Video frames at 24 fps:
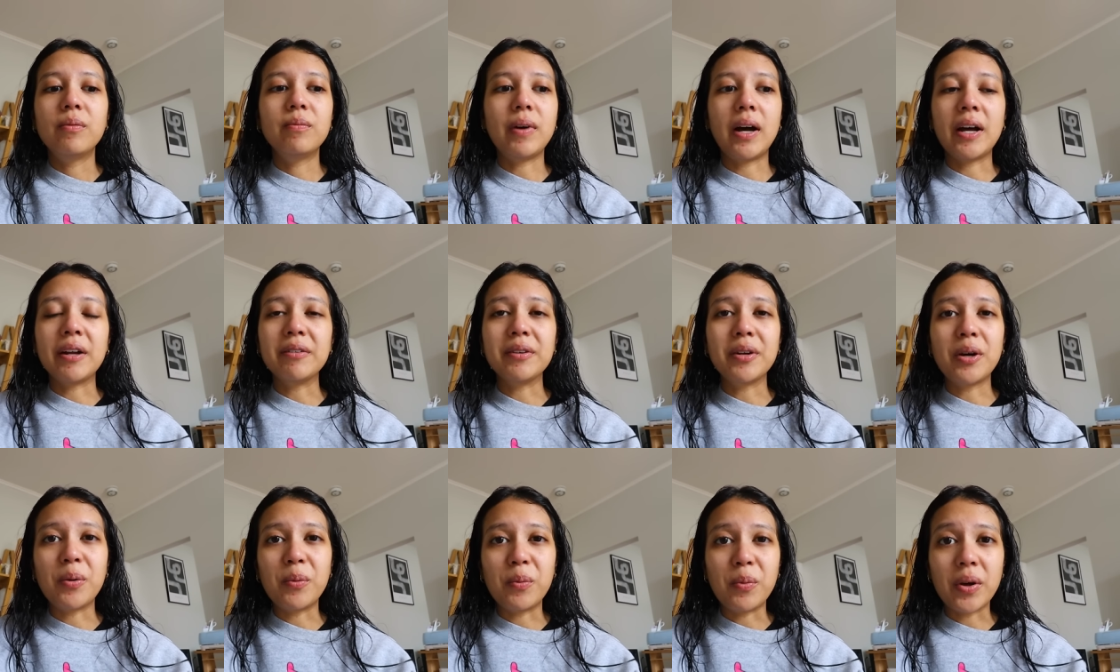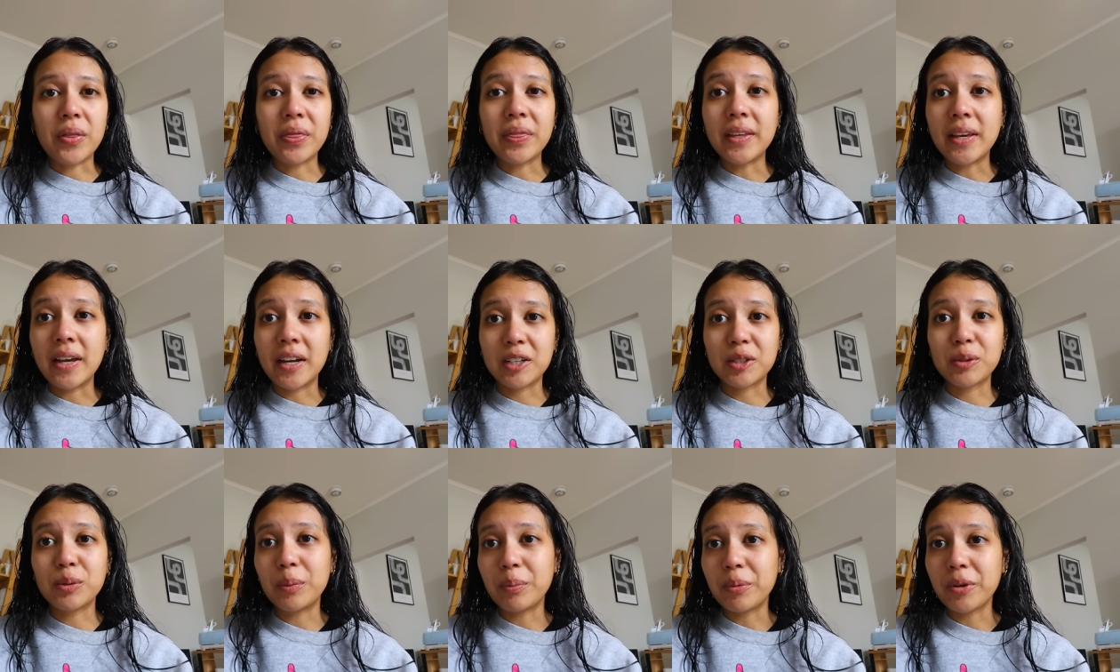I don't know what the
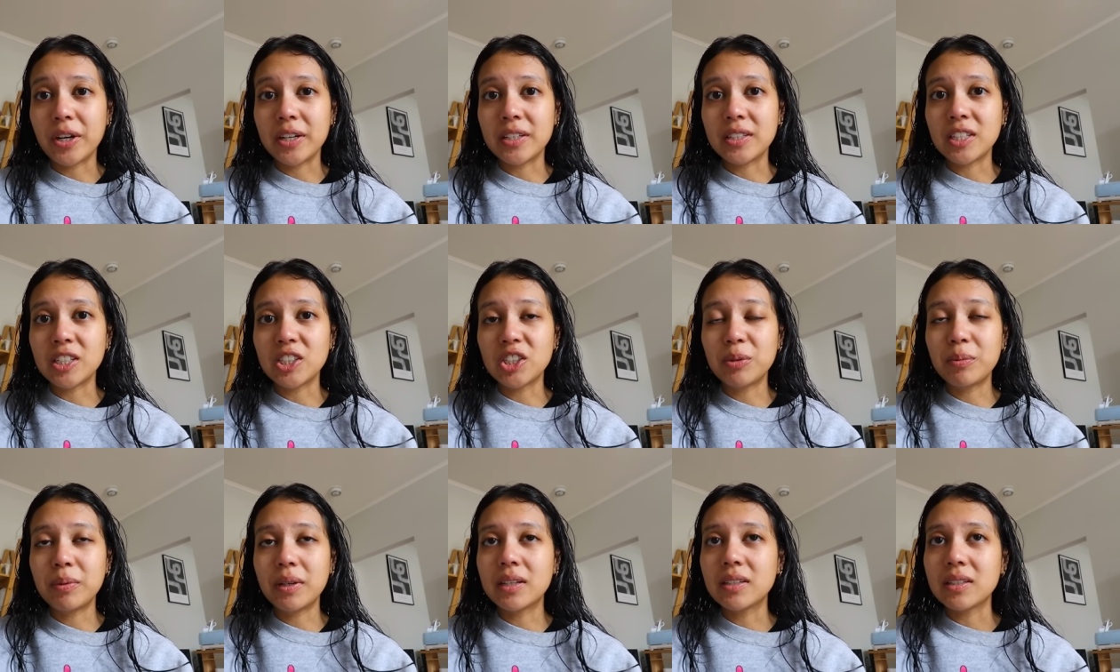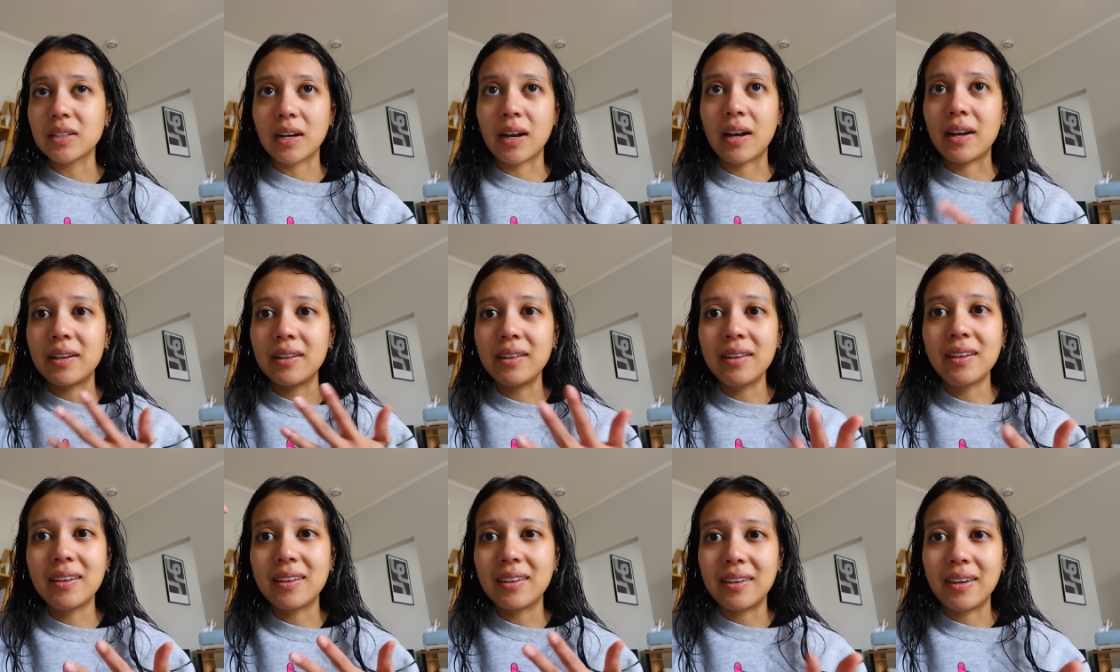actual pricing should be because I kind
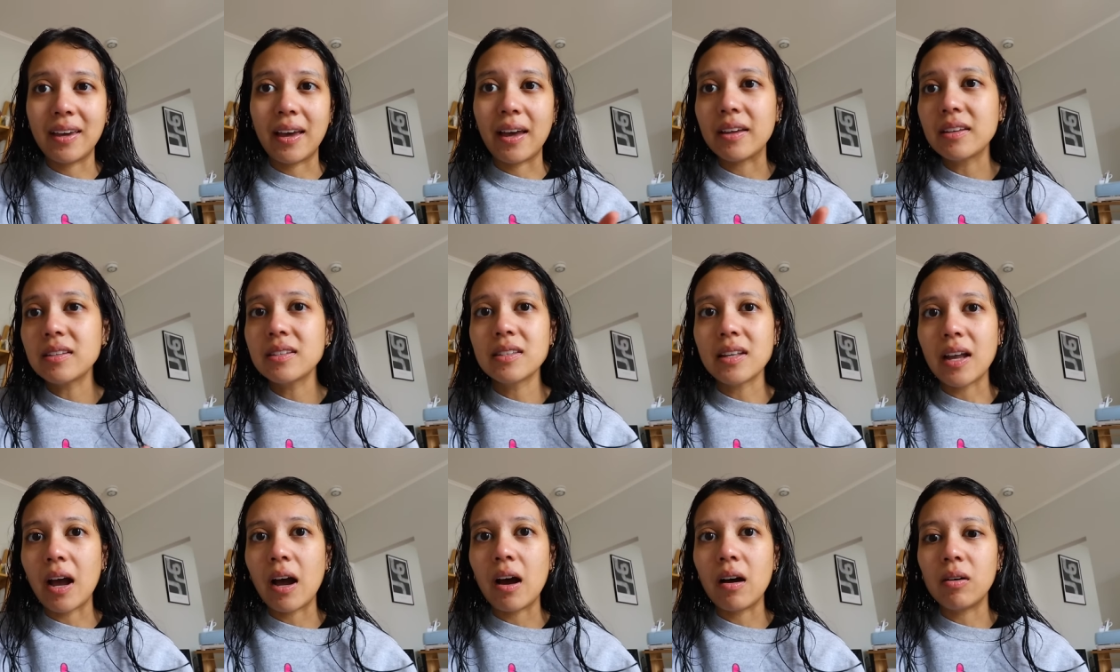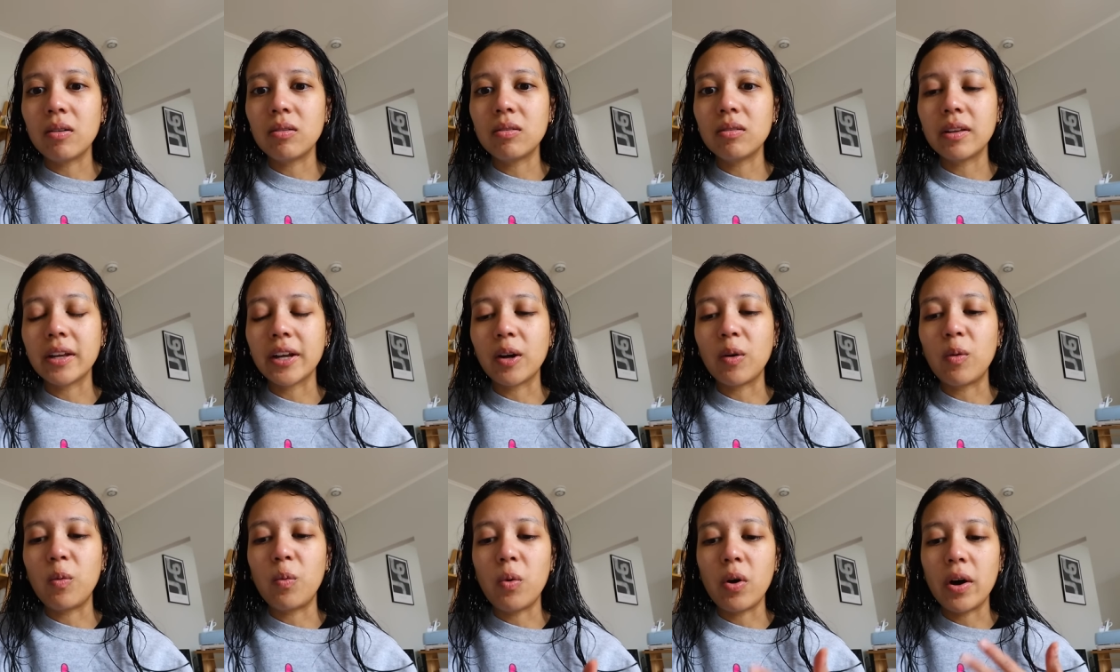of like guessed out
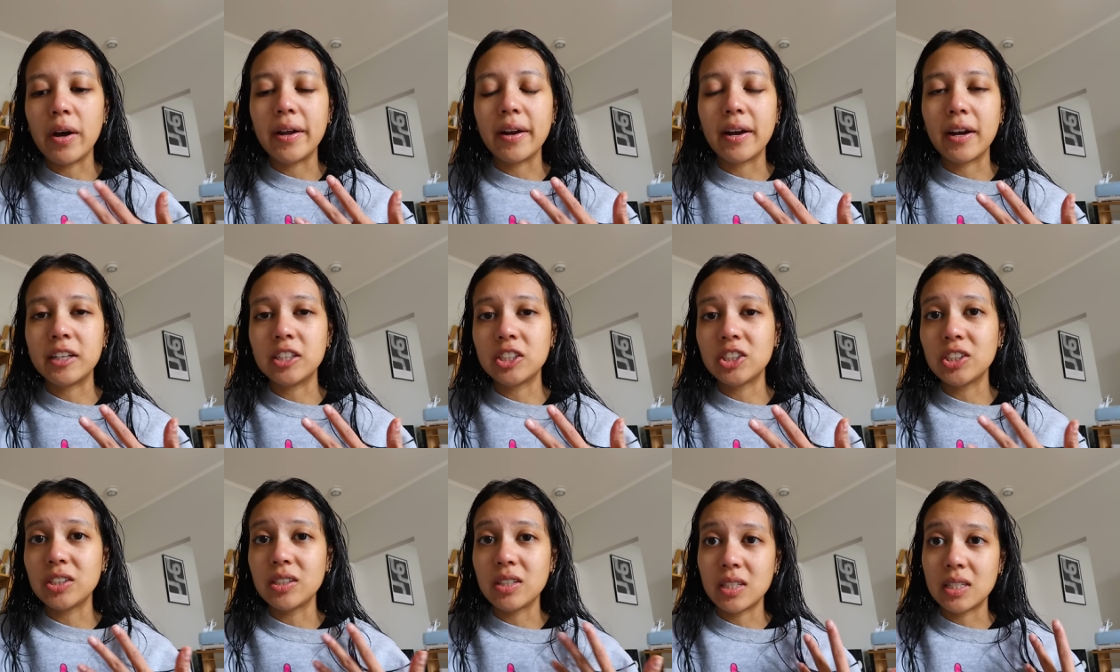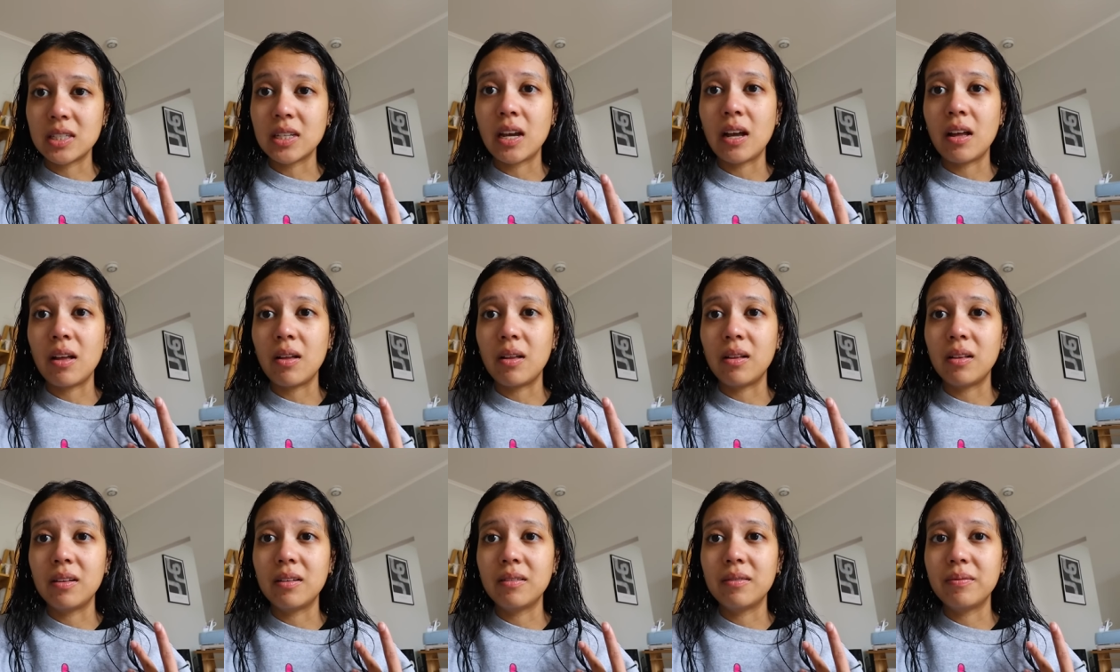like what I should
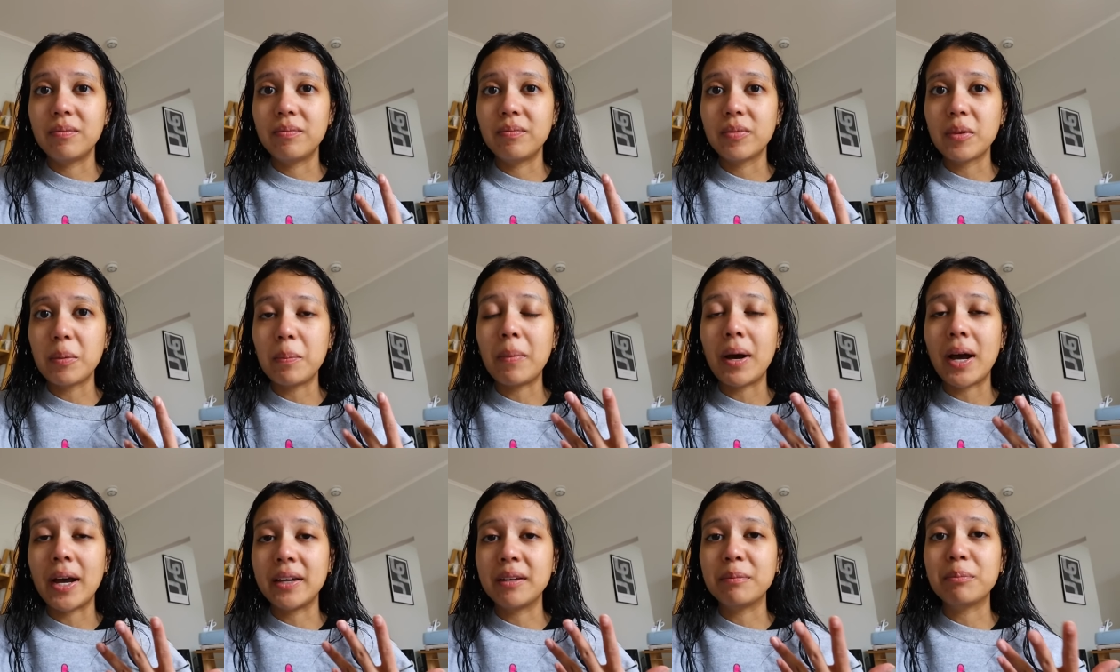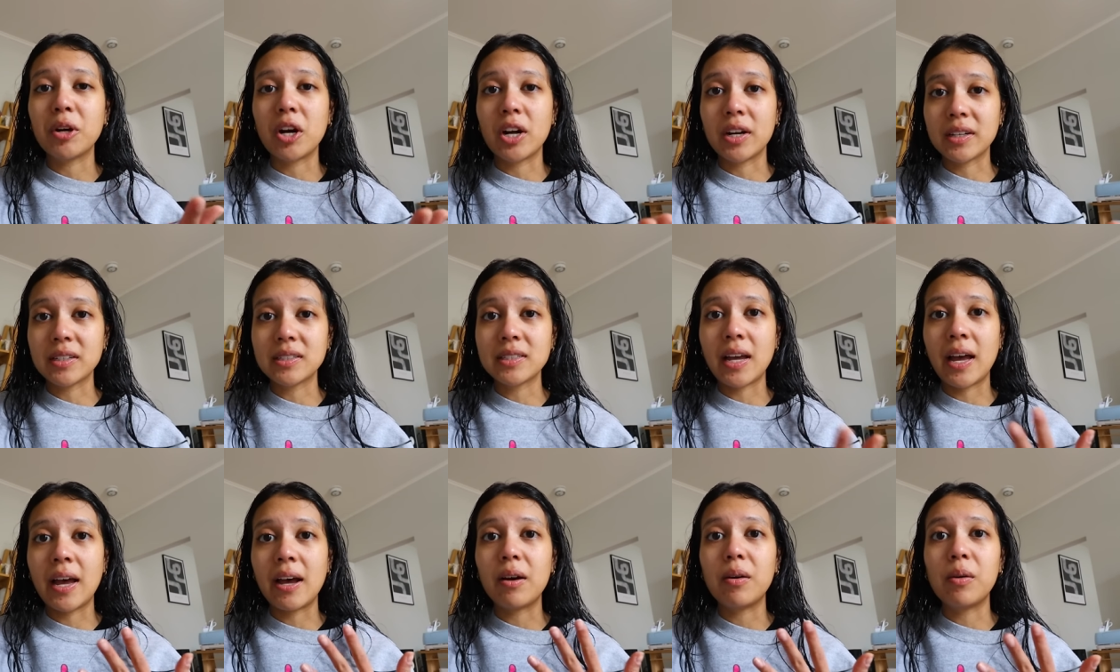sell my
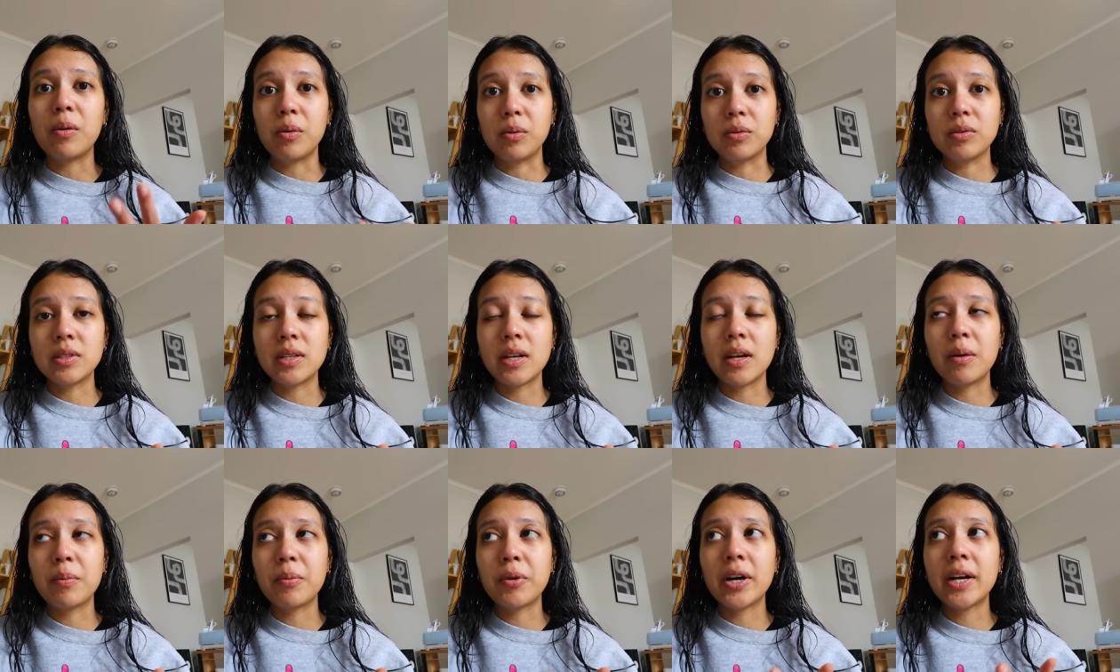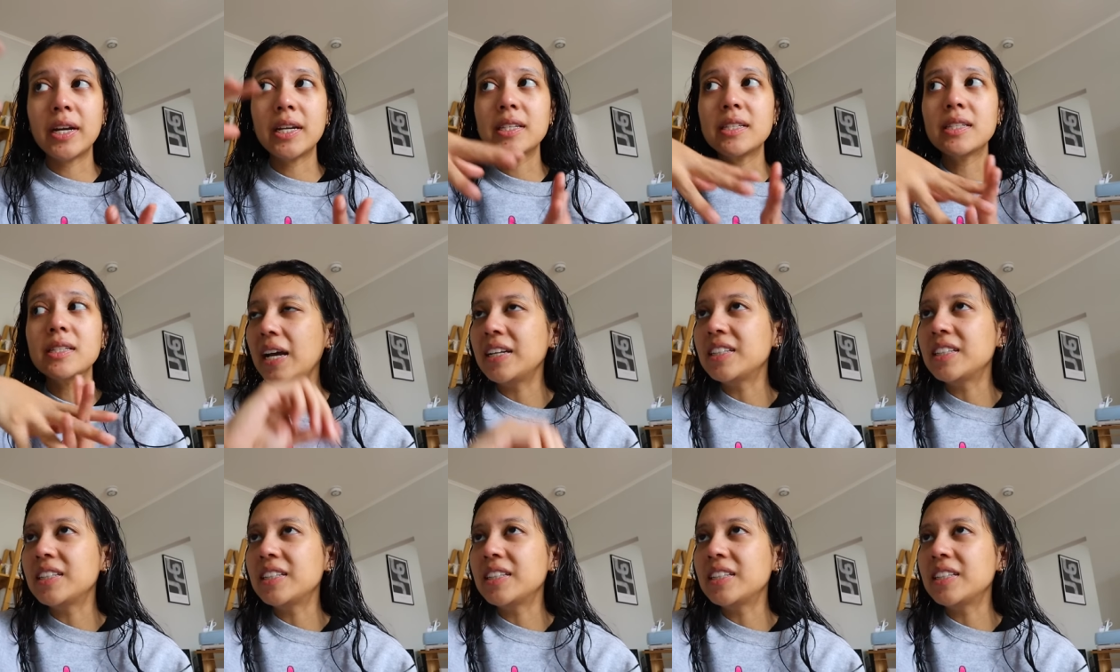products at wholesale price.